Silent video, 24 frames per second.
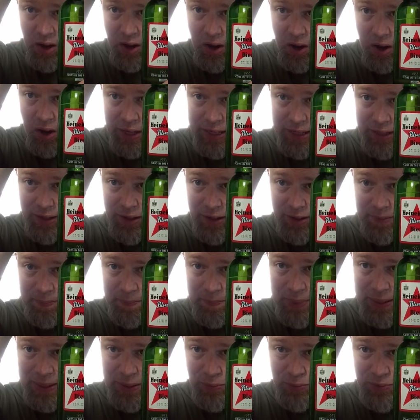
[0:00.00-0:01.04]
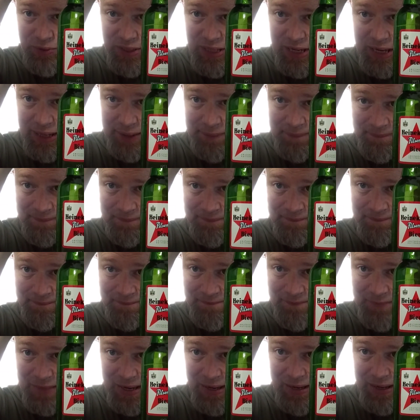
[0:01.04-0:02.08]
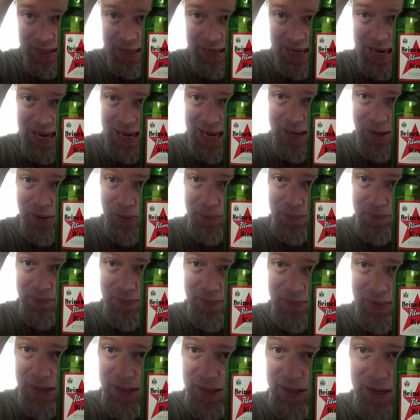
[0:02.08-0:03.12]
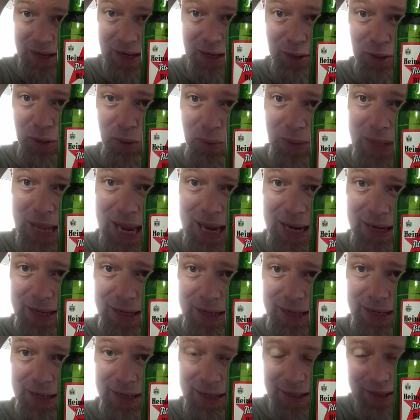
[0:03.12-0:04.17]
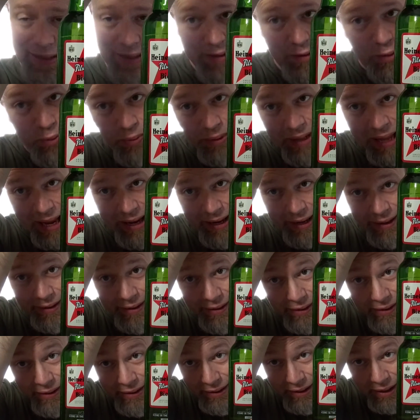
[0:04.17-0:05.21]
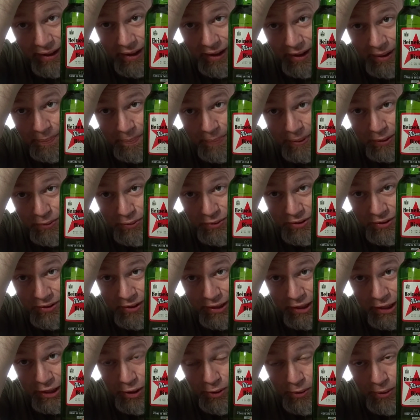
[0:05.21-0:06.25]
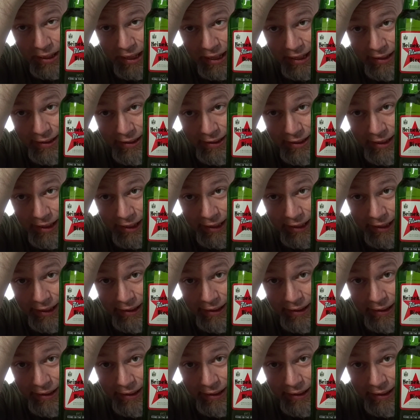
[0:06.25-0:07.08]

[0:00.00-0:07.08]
Heineken Pilsner. Now, I don't call that any, call that uh, Pilsner in the UK, do they?